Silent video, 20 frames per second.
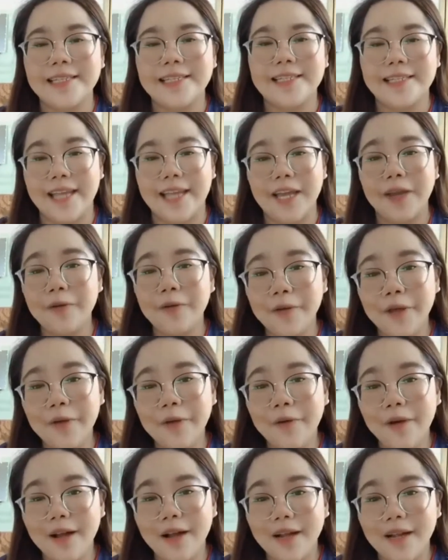Stay who
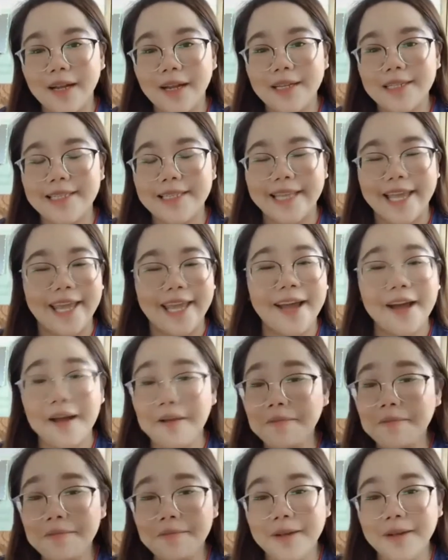you are, stay
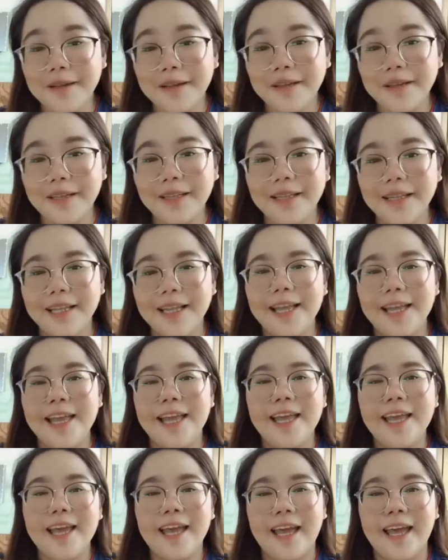humble,
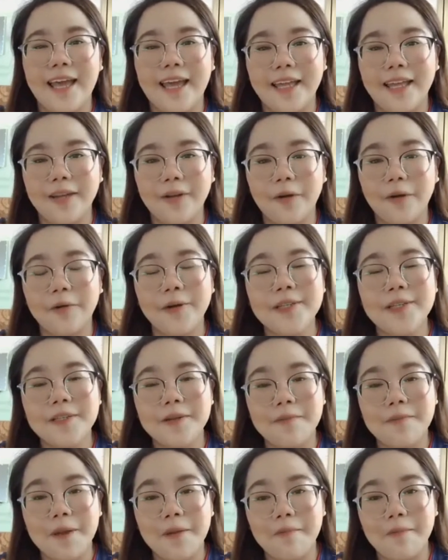and always
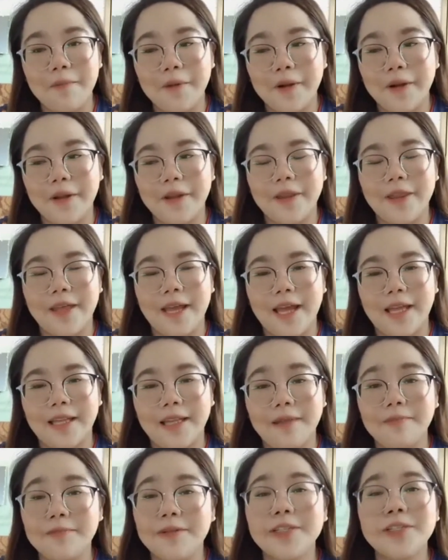remember that
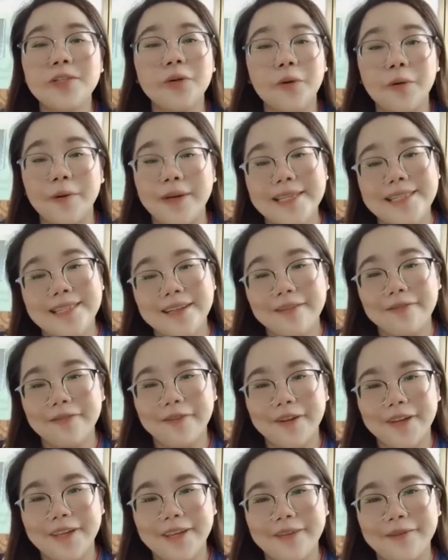I'm just always here
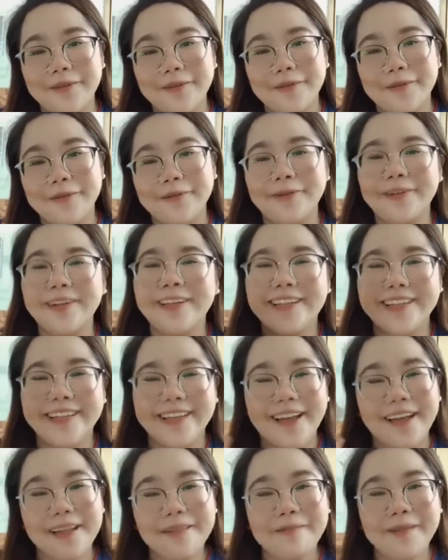for you.
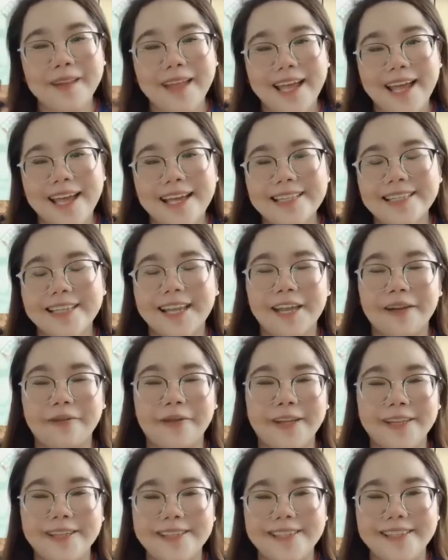God bless!
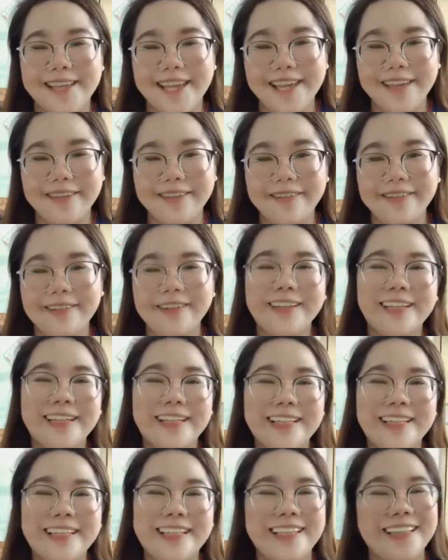Can't wait to see you!
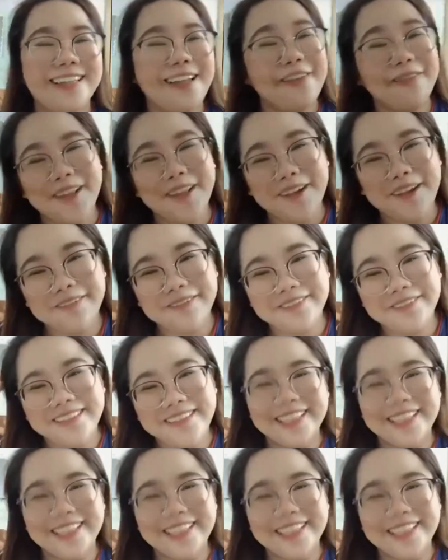Love, love!